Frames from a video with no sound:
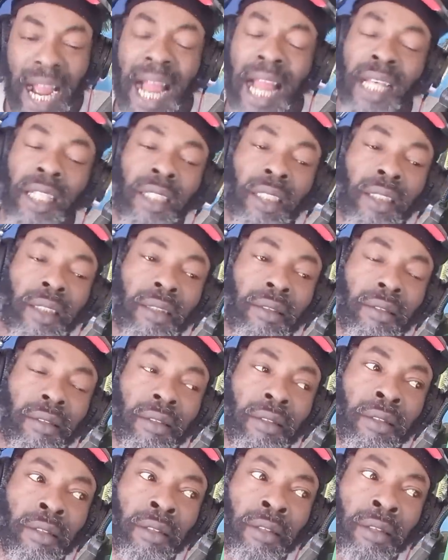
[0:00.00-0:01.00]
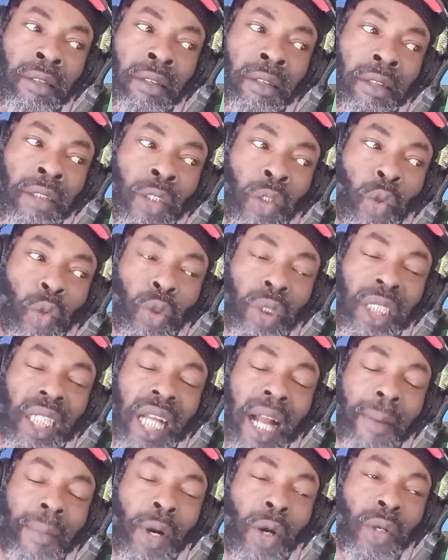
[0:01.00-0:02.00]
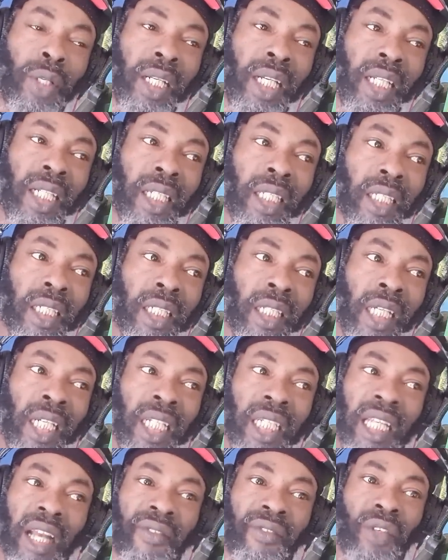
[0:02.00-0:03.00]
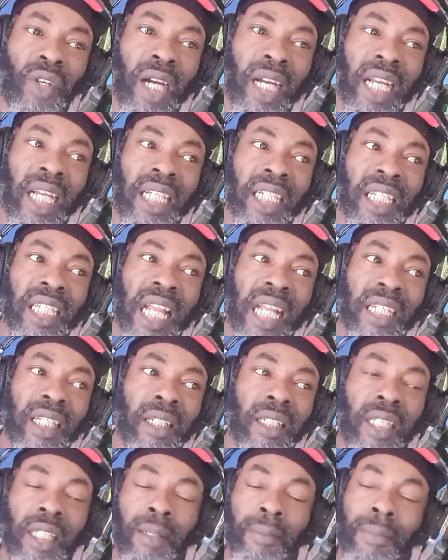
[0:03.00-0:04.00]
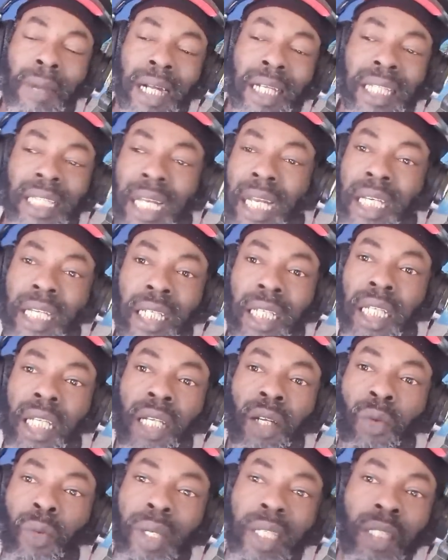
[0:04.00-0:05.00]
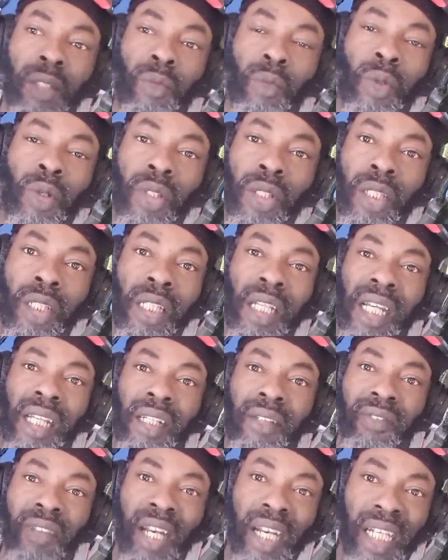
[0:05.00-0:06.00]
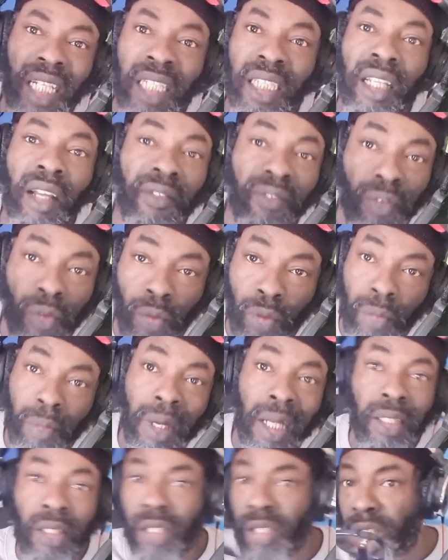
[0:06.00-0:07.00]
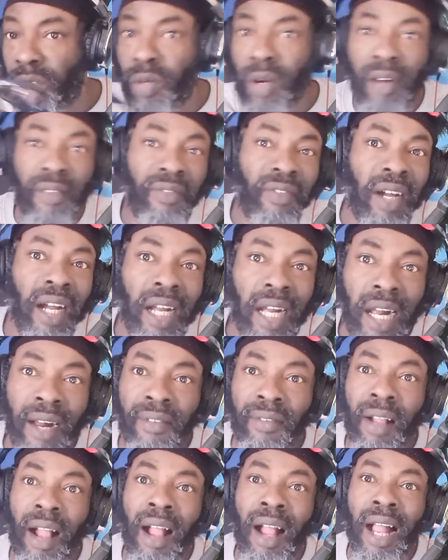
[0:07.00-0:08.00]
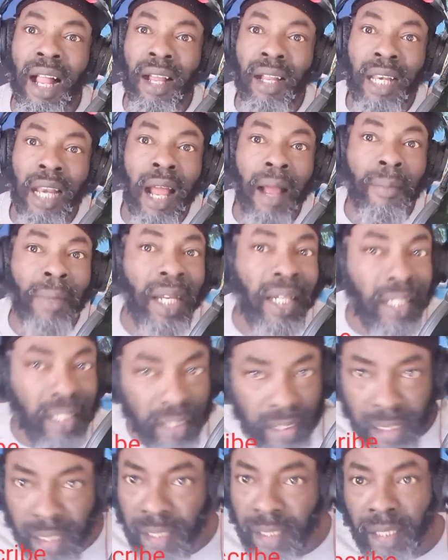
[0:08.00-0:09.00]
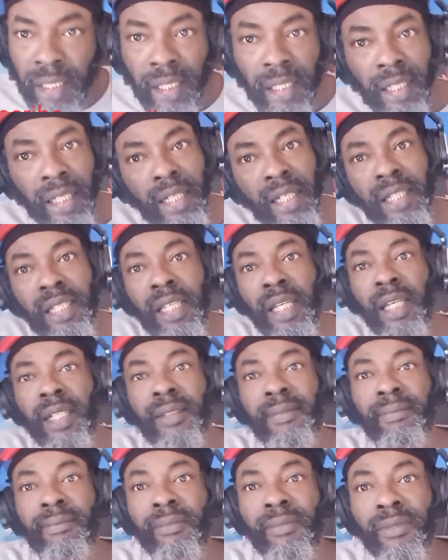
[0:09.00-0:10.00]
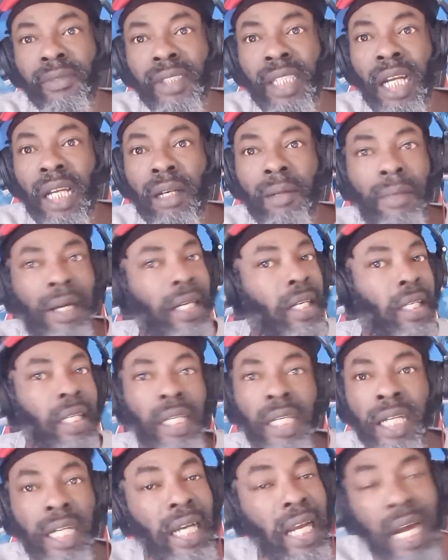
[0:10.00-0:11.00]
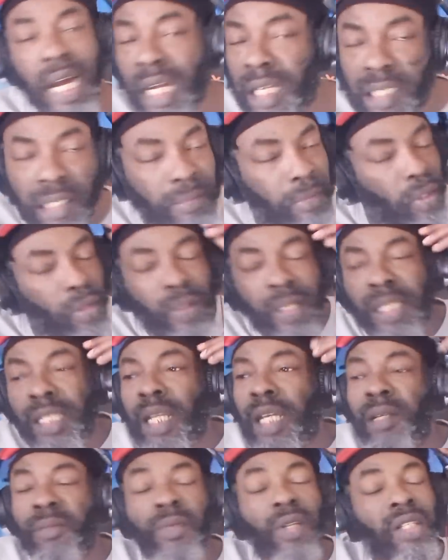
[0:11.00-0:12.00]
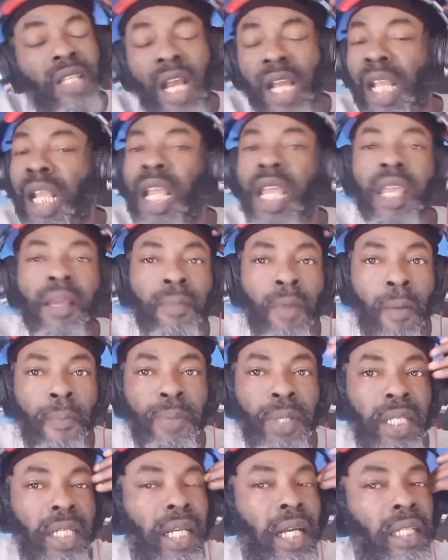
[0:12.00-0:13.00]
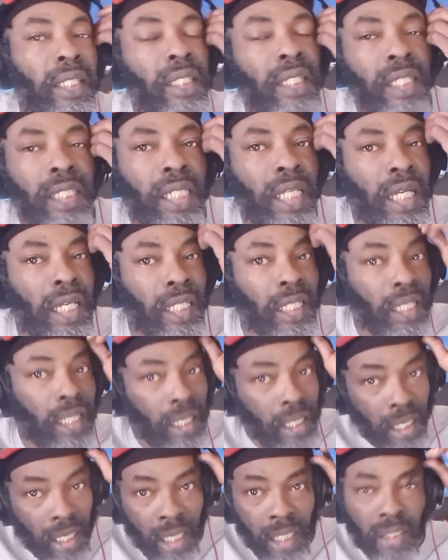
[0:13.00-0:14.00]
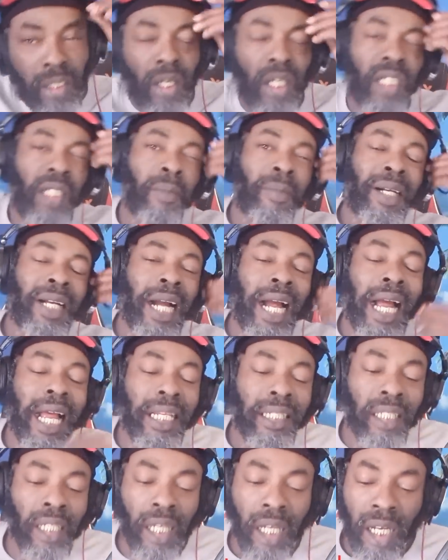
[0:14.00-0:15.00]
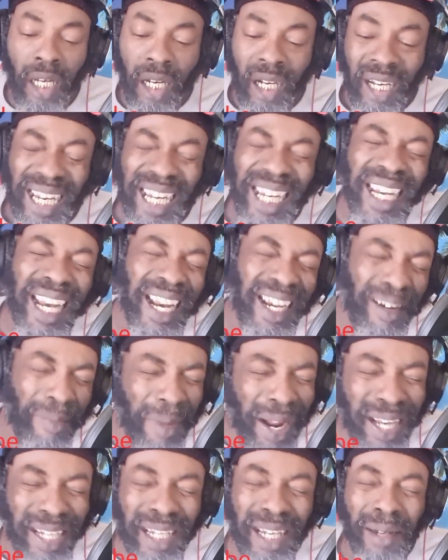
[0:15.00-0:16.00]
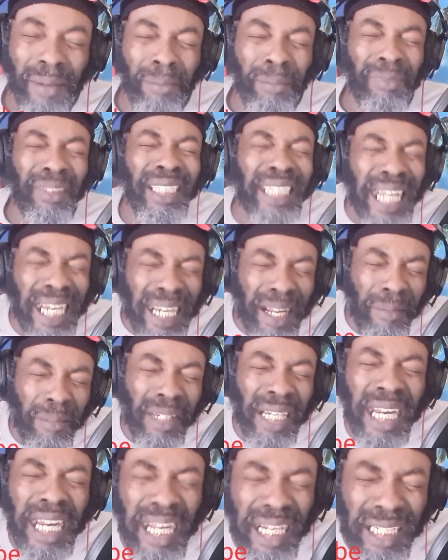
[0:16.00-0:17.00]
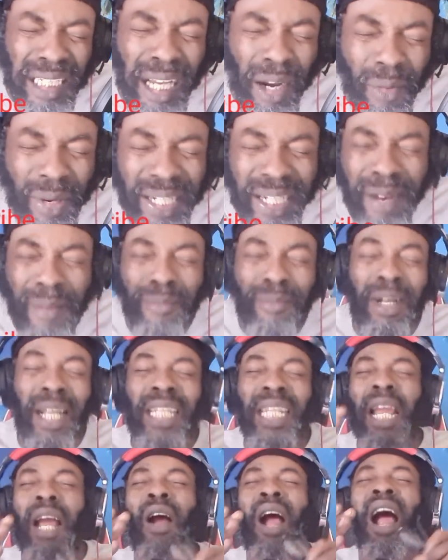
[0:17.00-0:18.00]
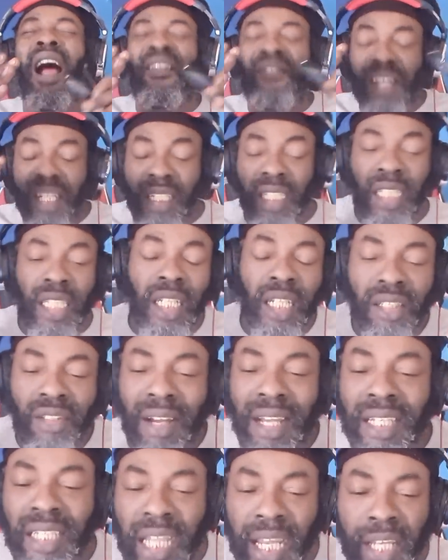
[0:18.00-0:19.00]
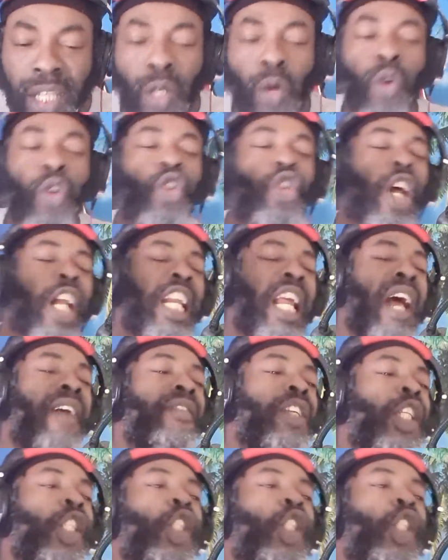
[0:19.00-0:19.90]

And the good thing about this interview again is that it's back in the day when it was another interview, the man just do a lament. You know see? And about another day I asked him a question, him just give him opinion. You know see? So it's because in the man them, in them days when them man at the stage rasta, he usually have